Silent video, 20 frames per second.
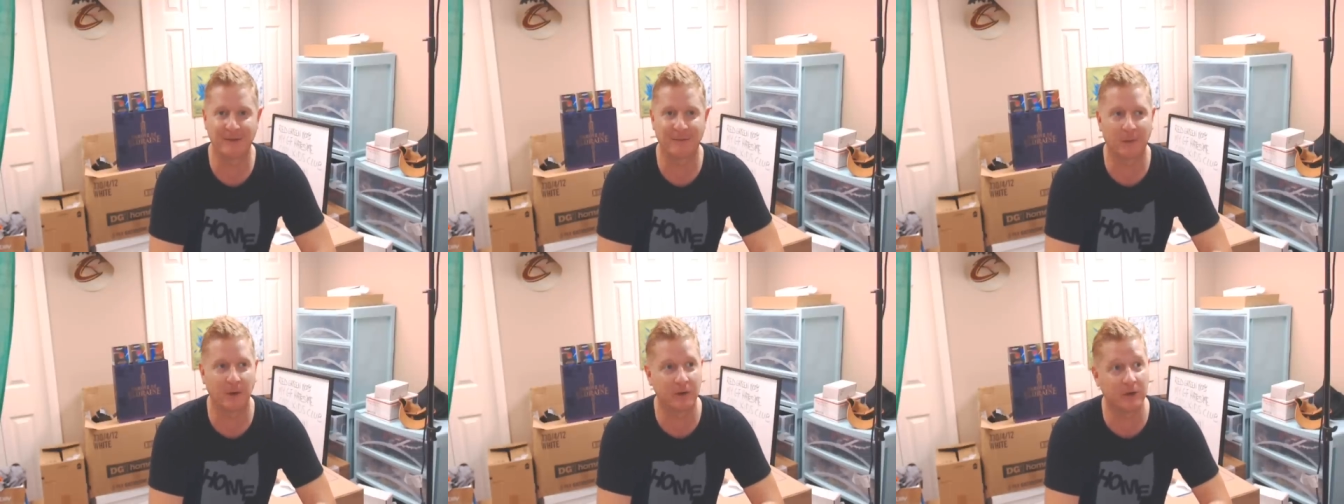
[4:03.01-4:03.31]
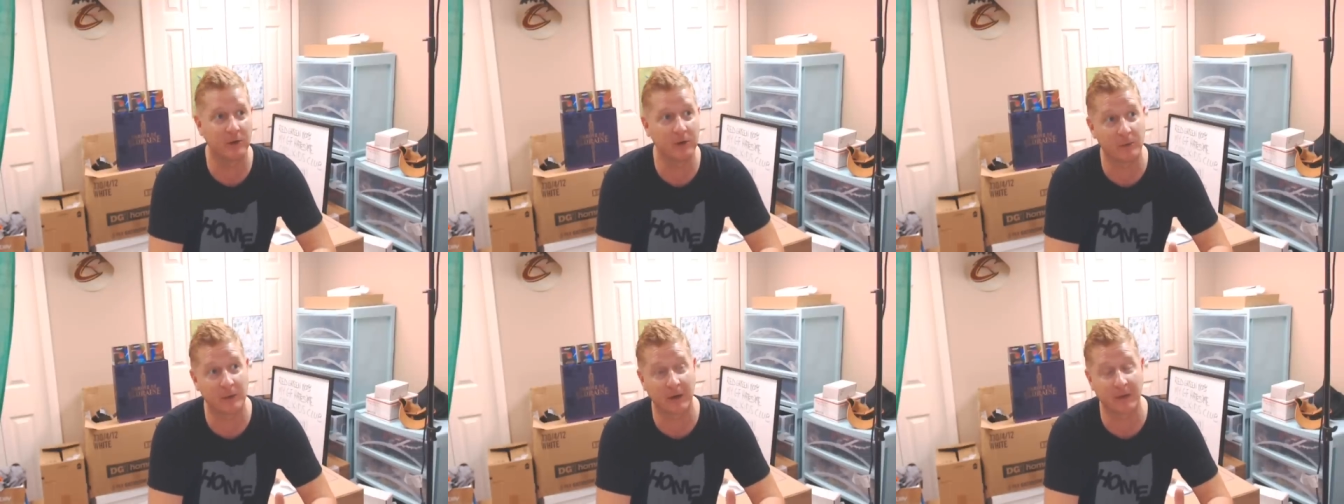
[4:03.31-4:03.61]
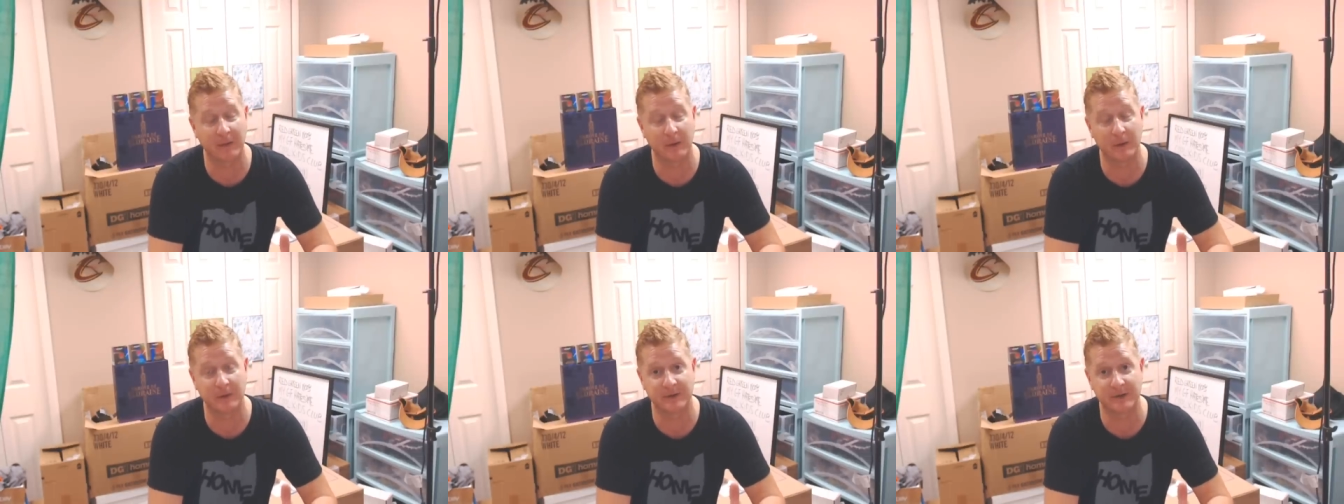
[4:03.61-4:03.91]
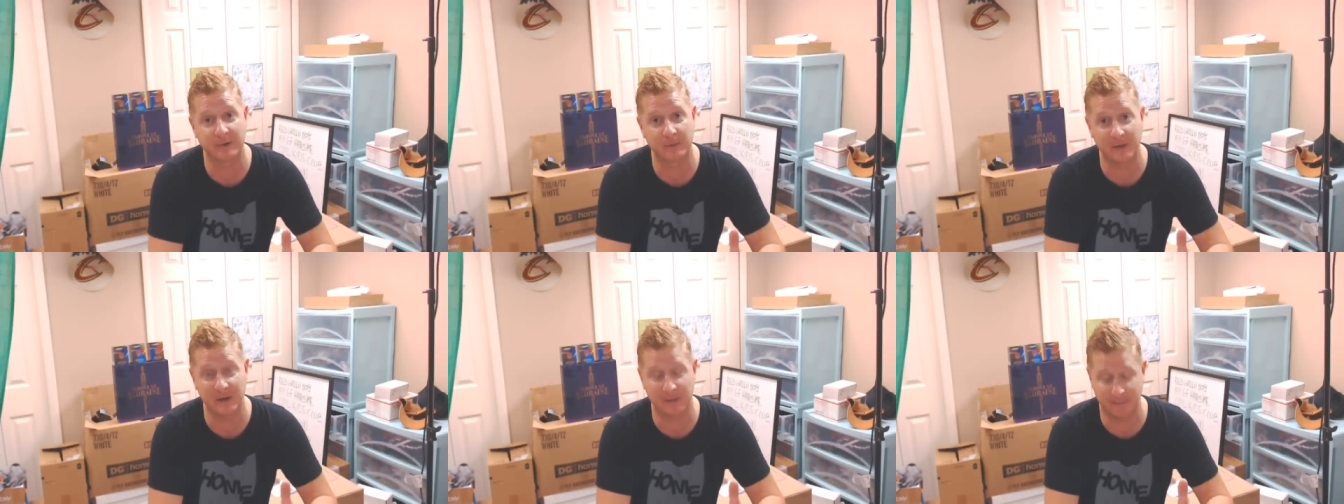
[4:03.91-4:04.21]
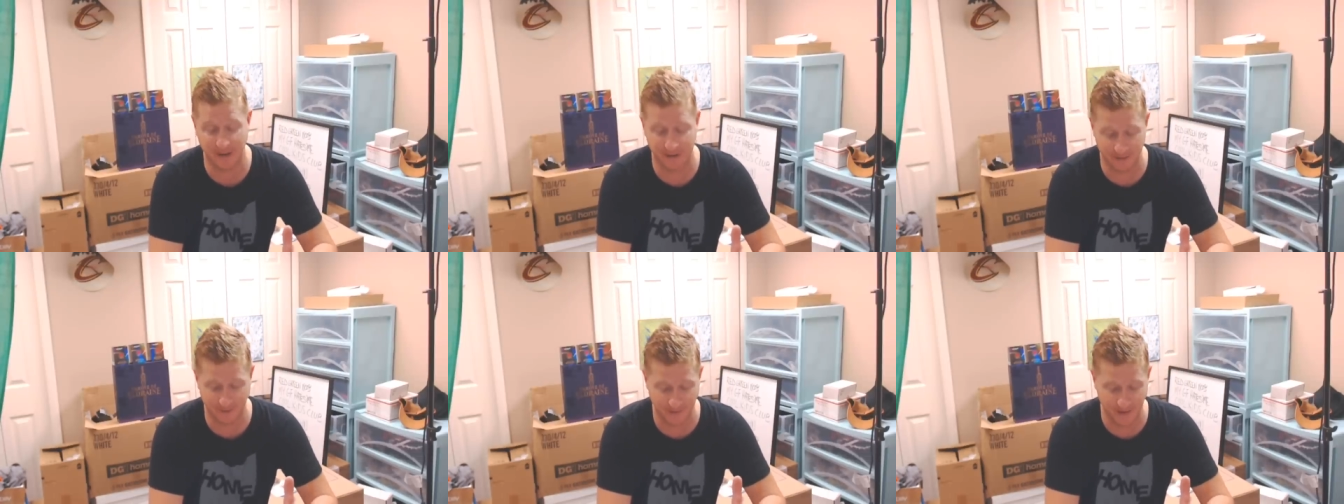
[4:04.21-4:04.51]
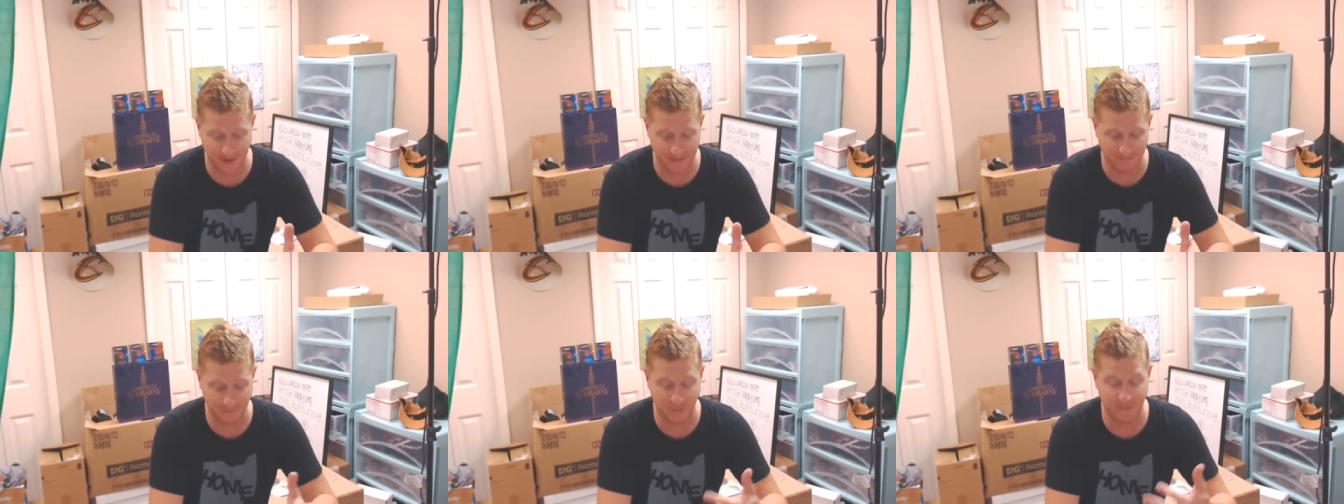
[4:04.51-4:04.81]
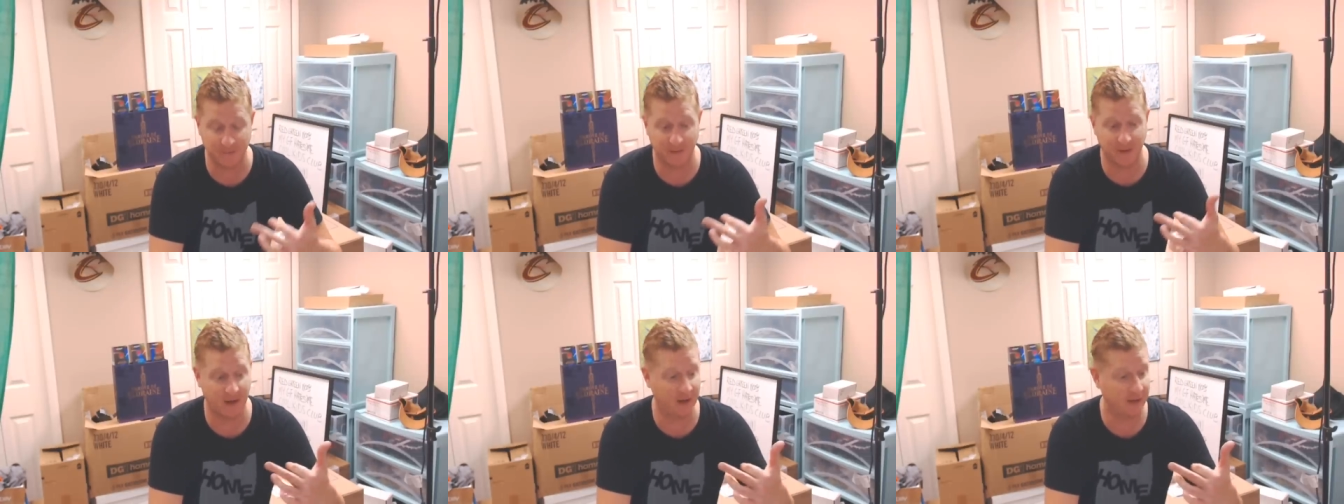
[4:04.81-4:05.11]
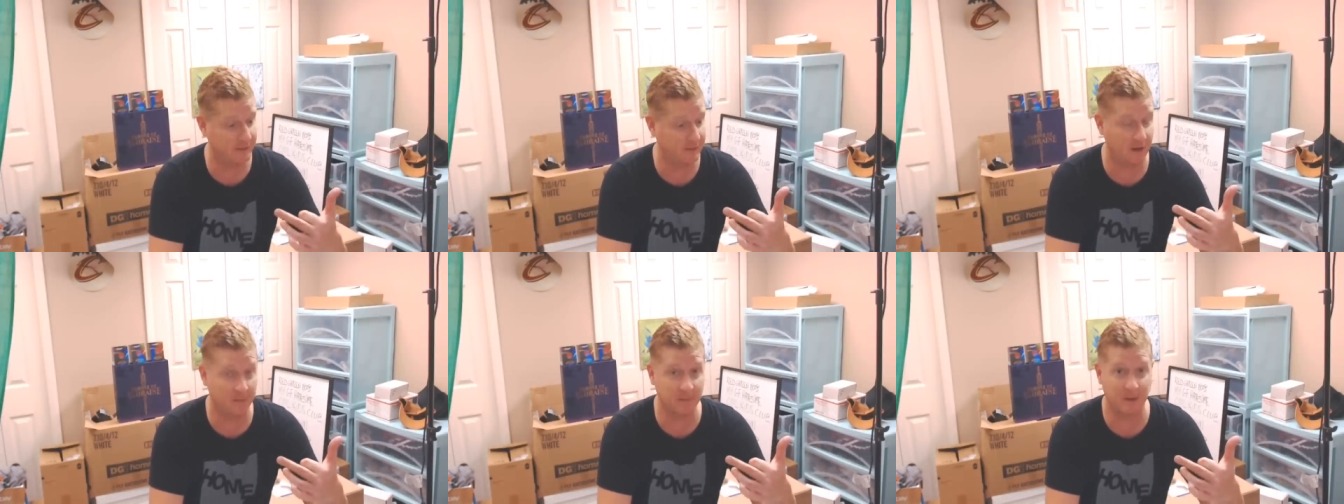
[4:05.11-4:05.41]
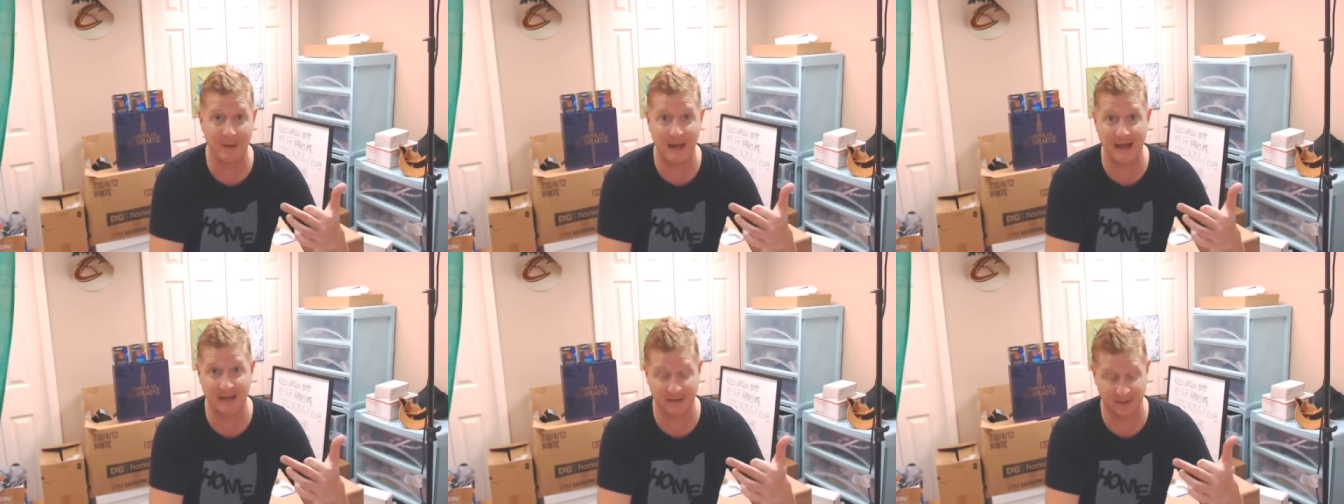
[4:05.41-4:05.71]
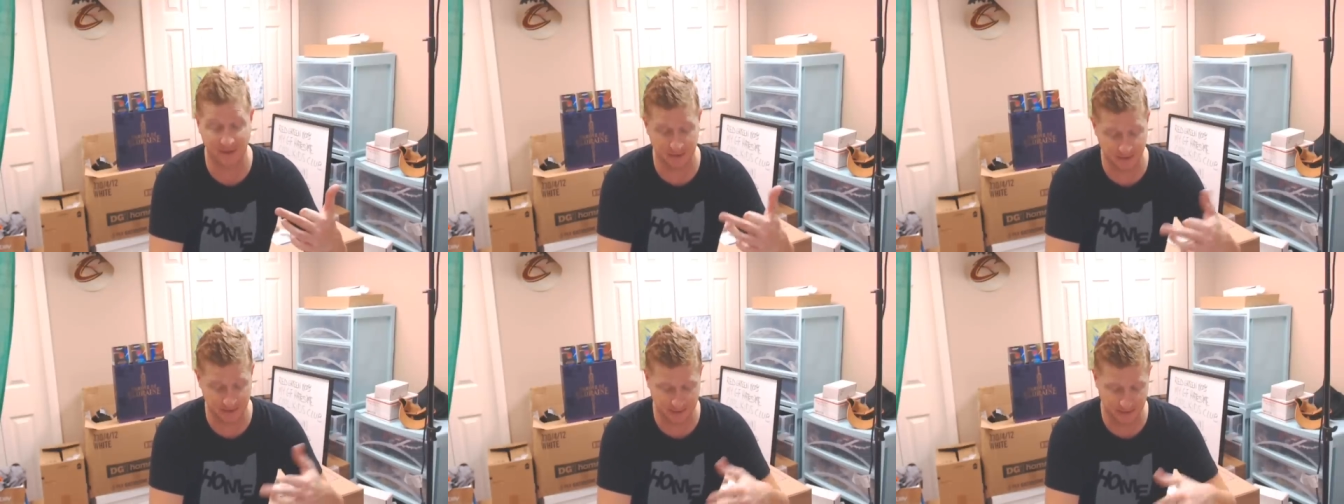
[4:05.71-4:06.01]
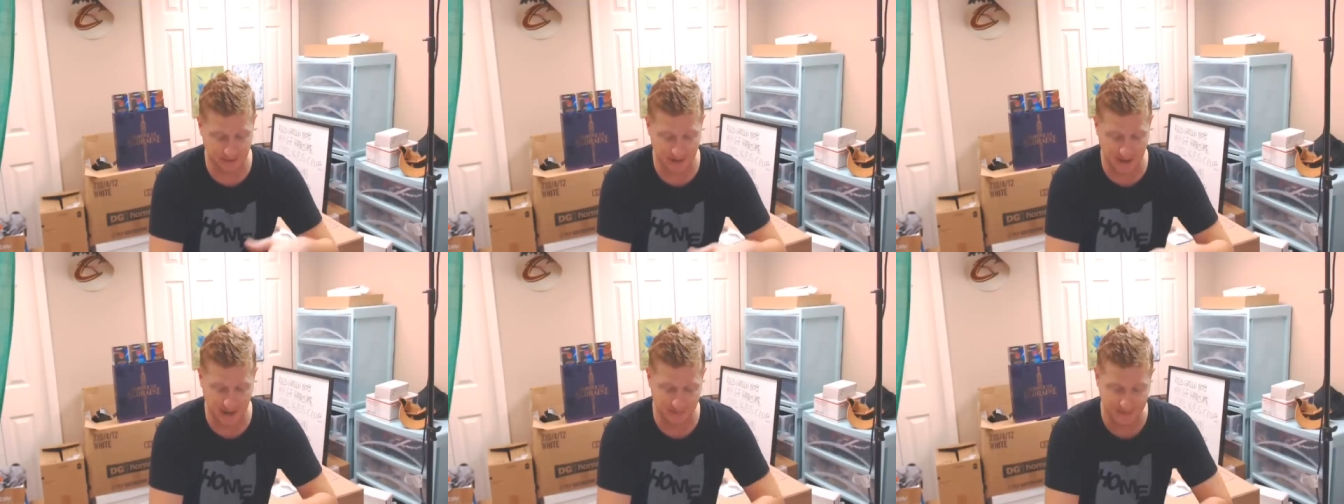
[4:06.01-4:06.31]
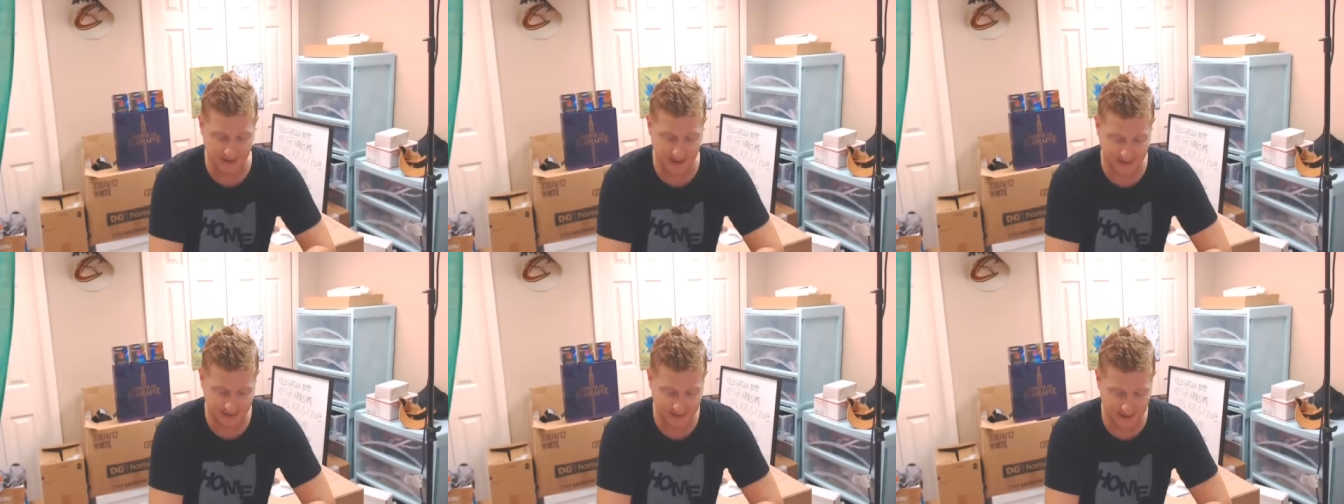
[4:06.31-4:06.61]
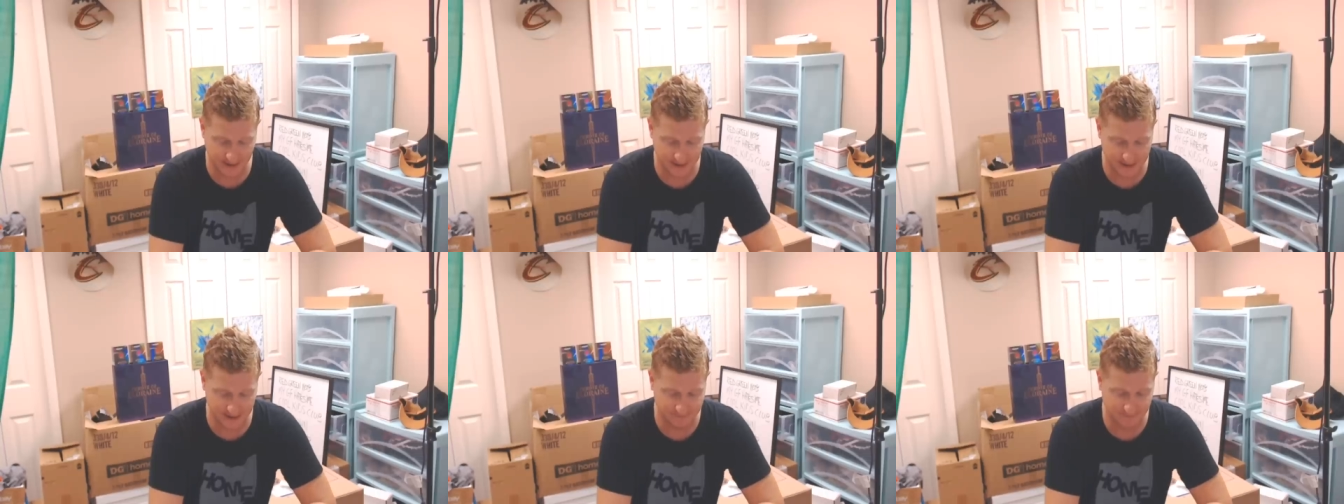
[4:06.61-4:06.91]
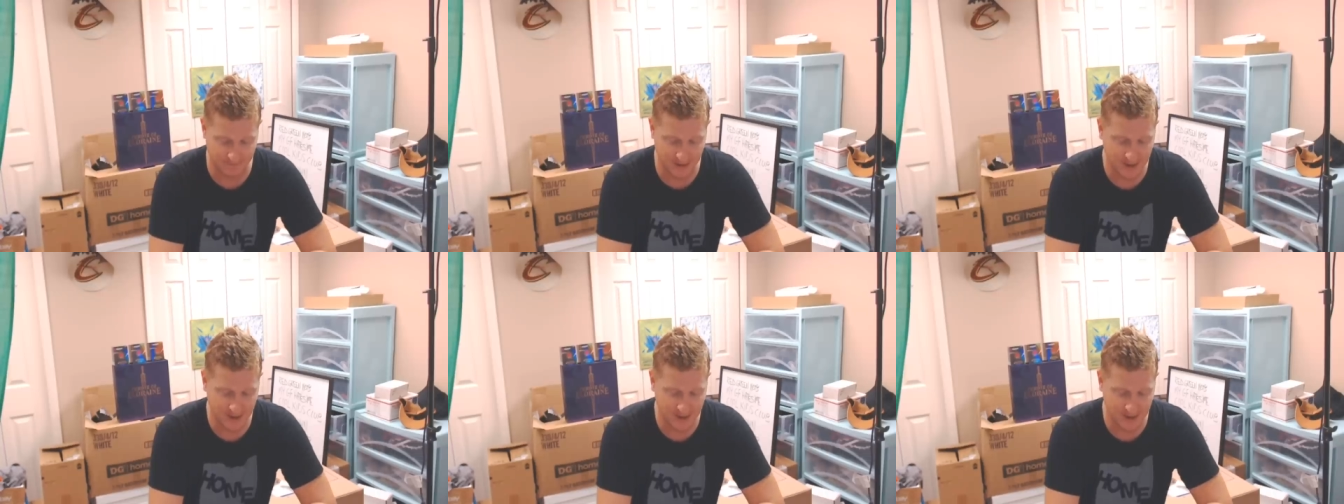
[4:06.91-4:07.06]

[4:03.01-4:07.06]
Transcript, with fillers: We're doing one of those this week, by the way, with uh, double masters, so that'll be exciting.